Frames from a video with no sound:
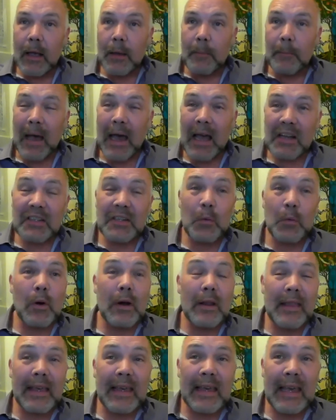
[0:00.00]
But actually, one
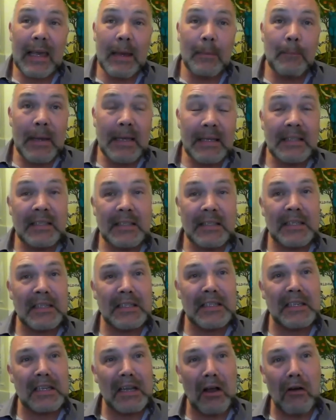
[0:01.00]
of the key
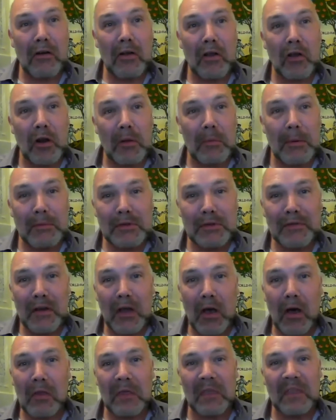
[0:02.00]
businesses in our economy was
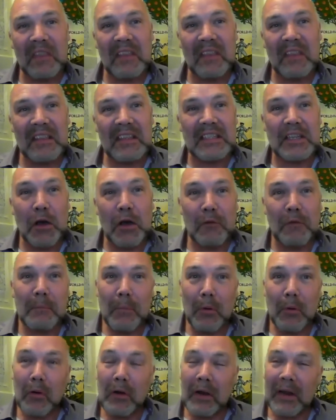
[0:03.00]
forgotten: the
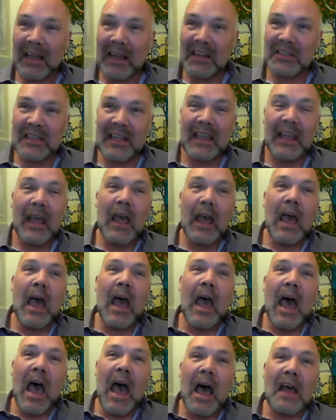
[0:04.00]
self-employed, actually.
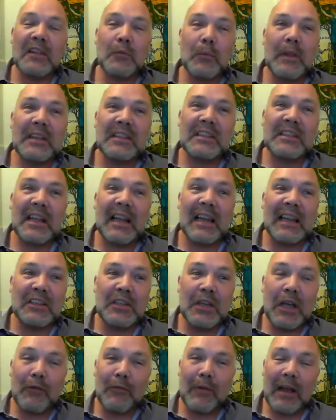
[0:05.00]
And then when they suddenly
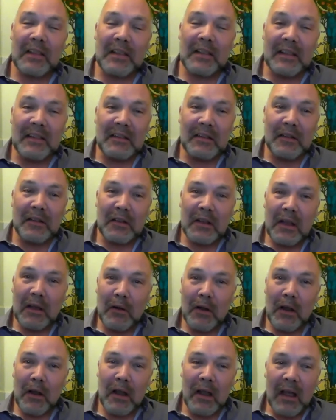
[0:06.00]
turned around
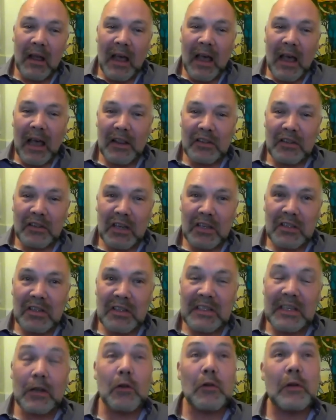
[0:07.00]
and the Chancellor
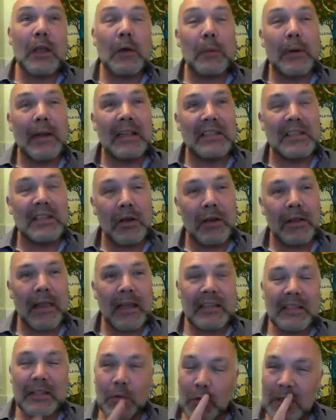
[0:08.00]
said, "Oh yeah, we need to look at that," he
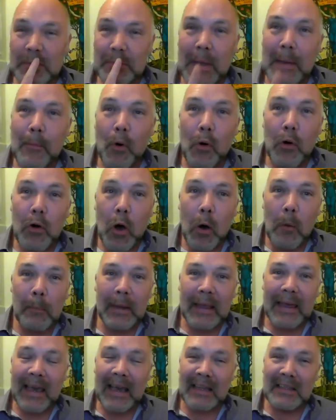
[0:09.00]
said, "Oh, it's a bit more
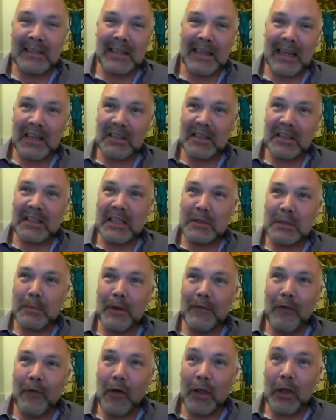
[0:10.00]
complicated. Actually, it seems to be a
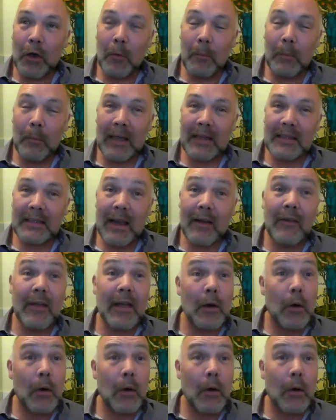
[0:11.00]
very complex area."